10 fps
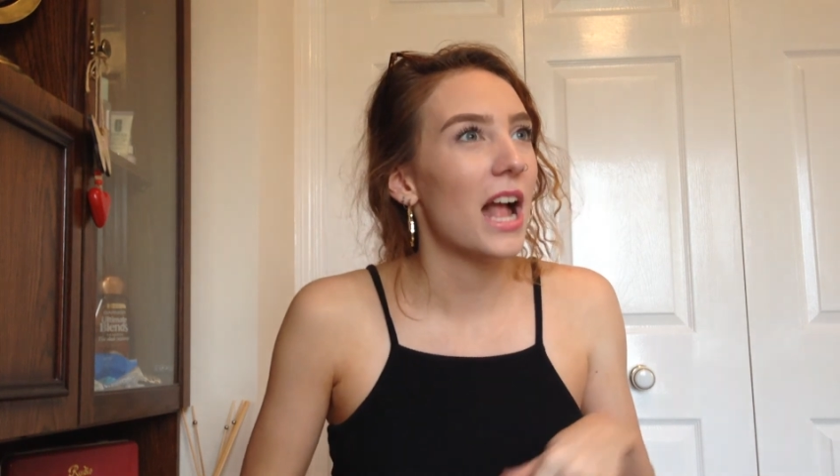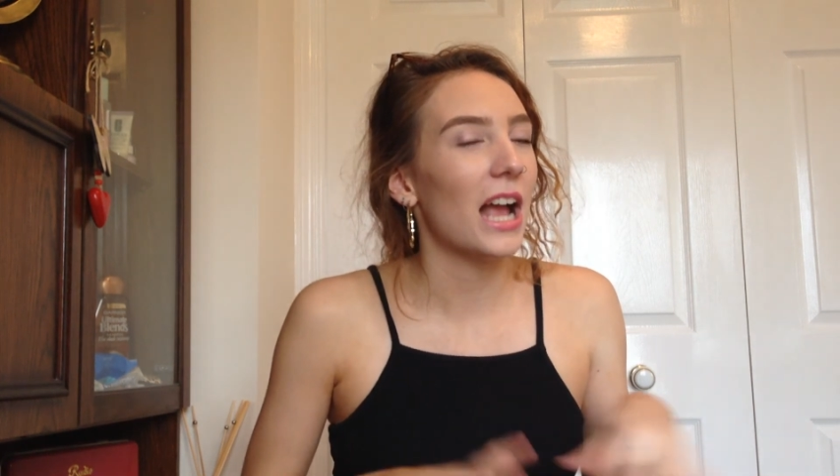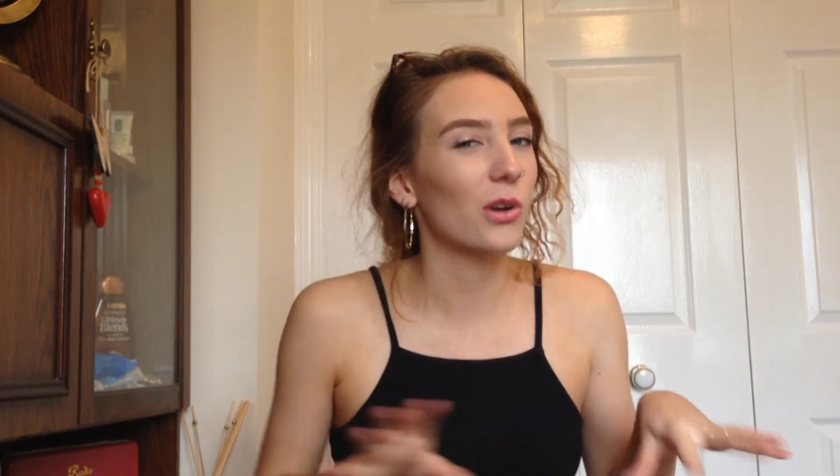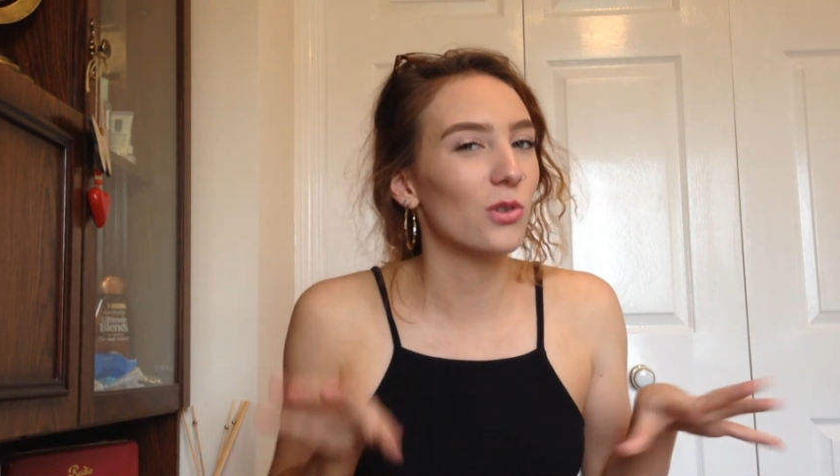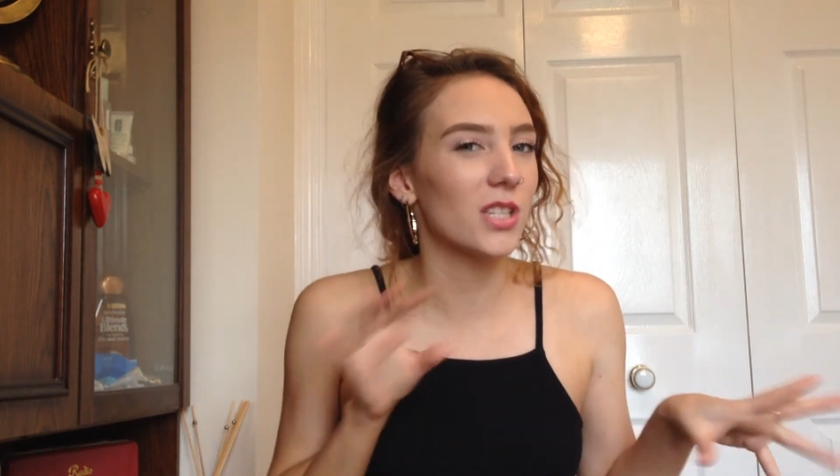
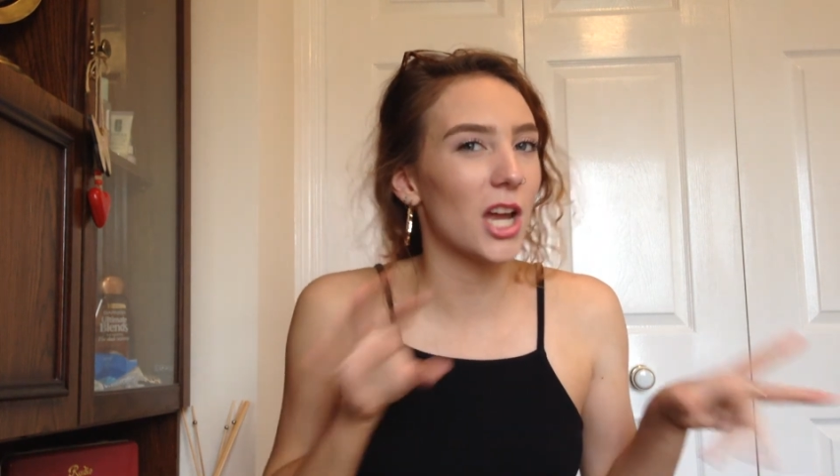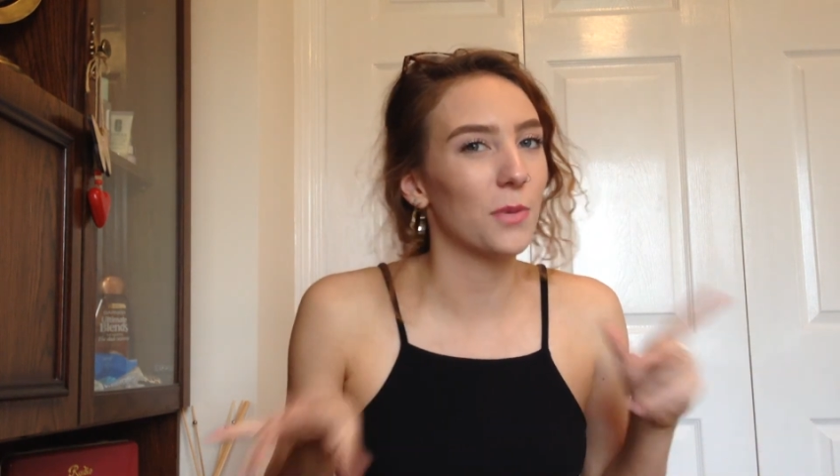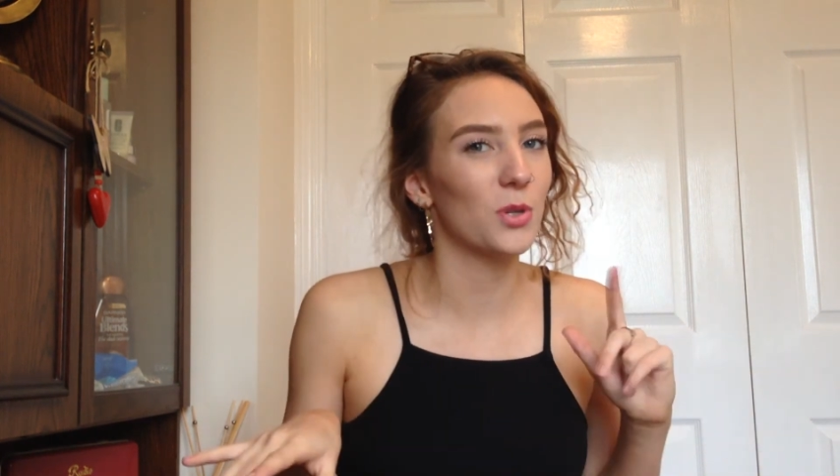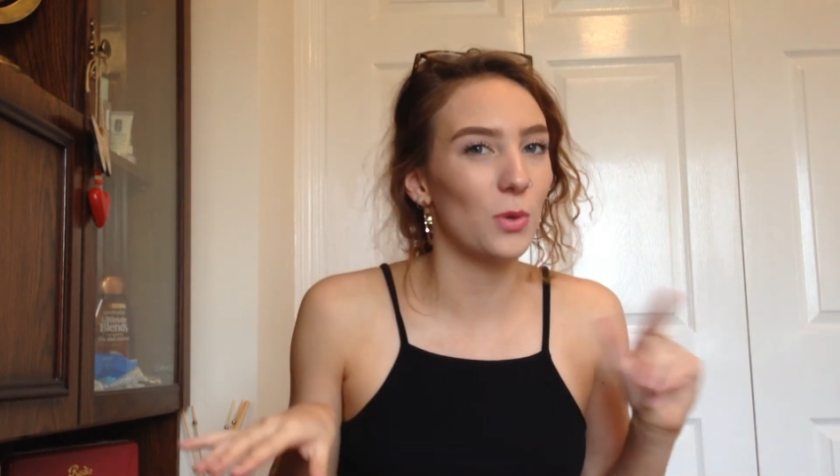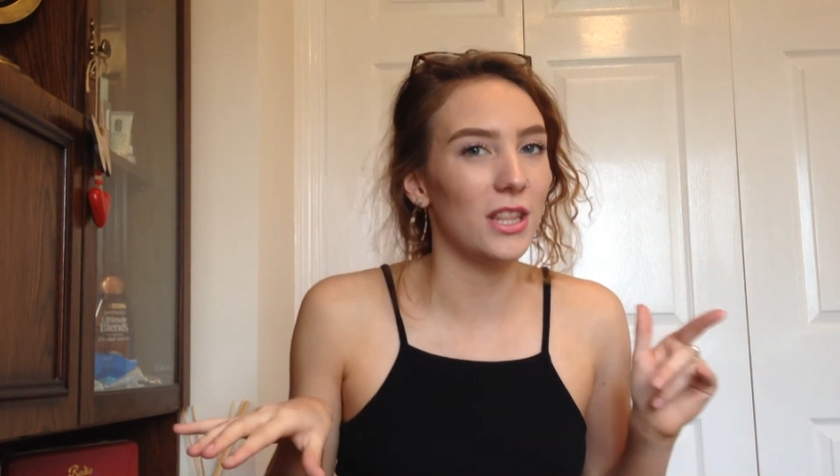I couldn't
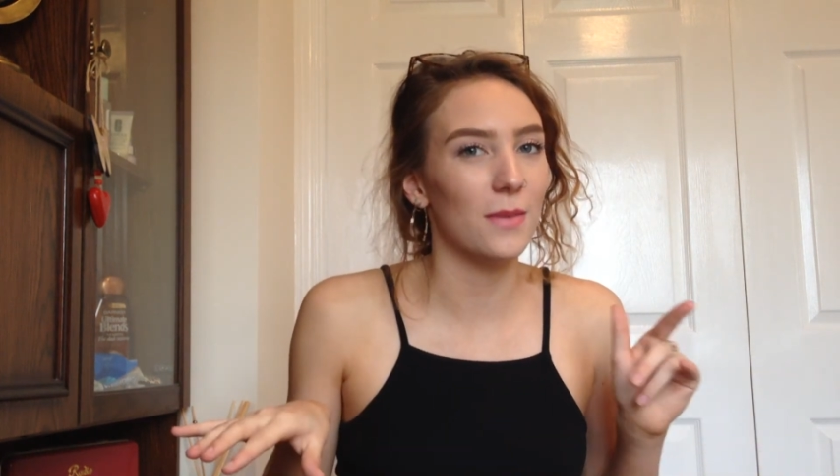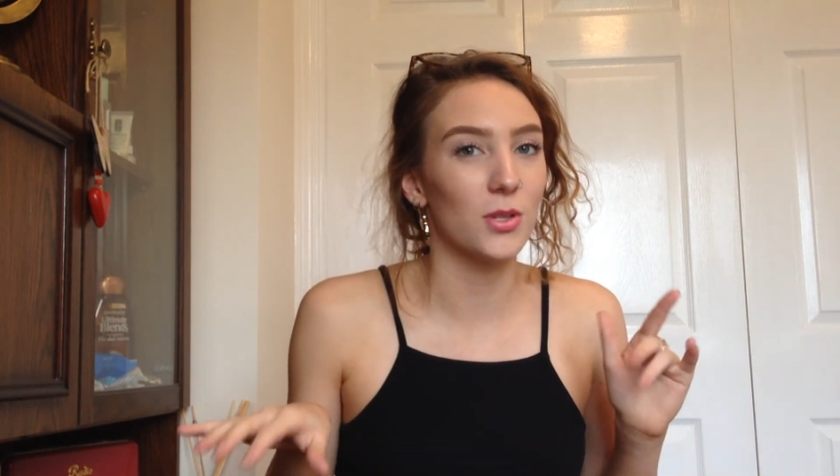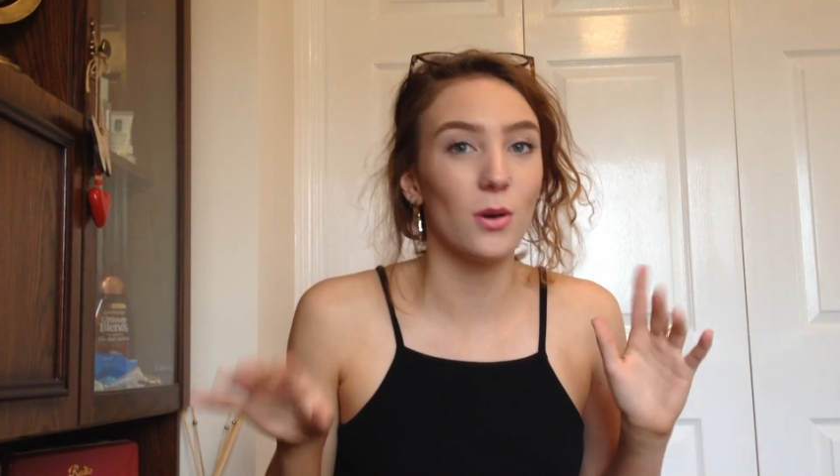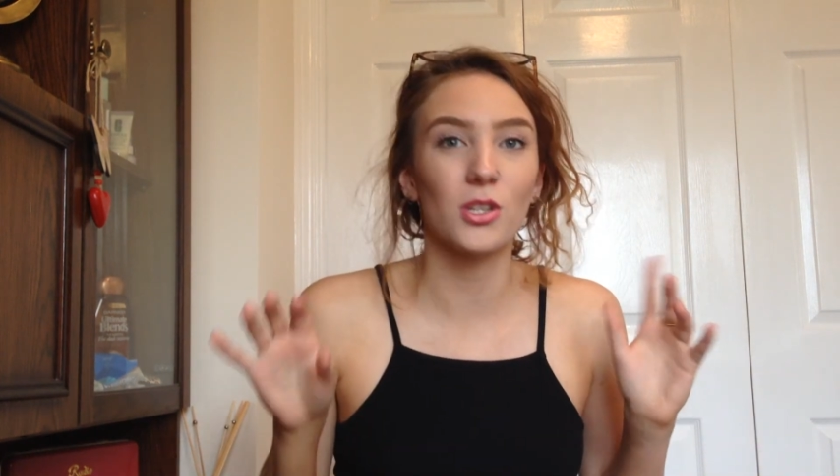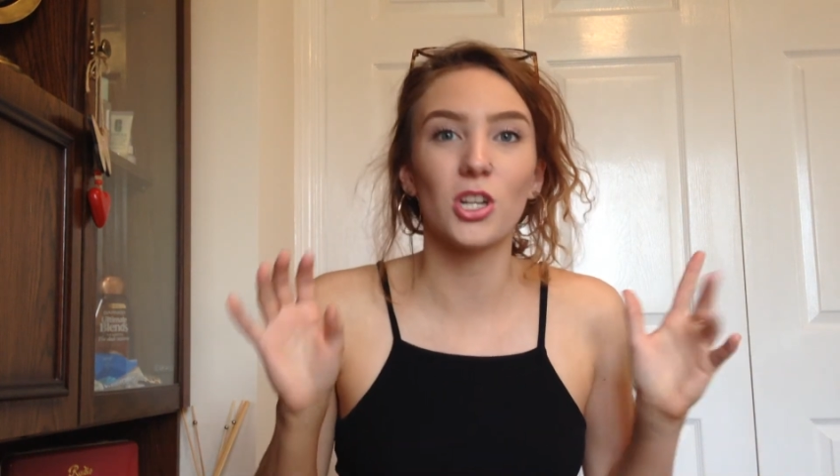decide between them.
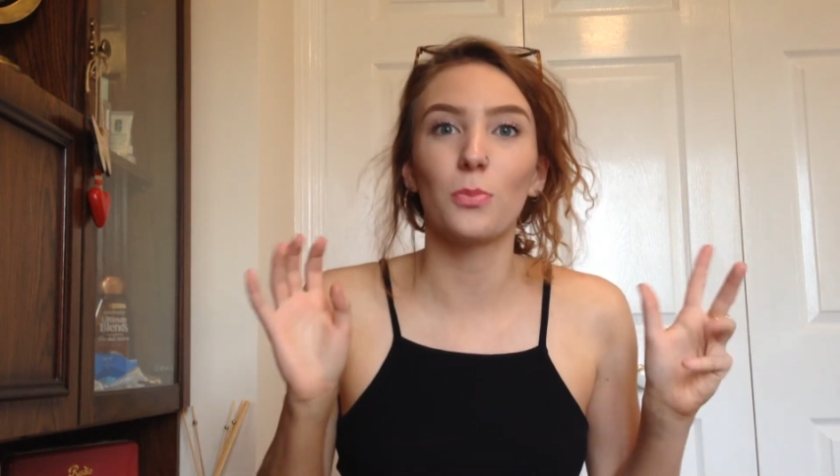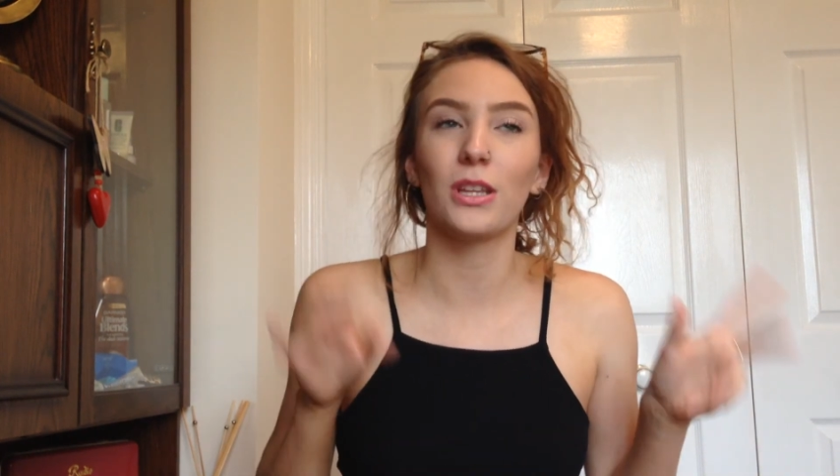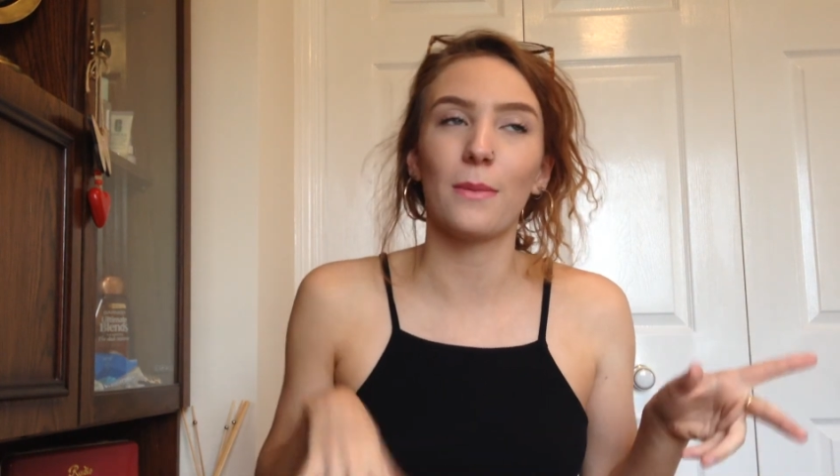So I was gonna bring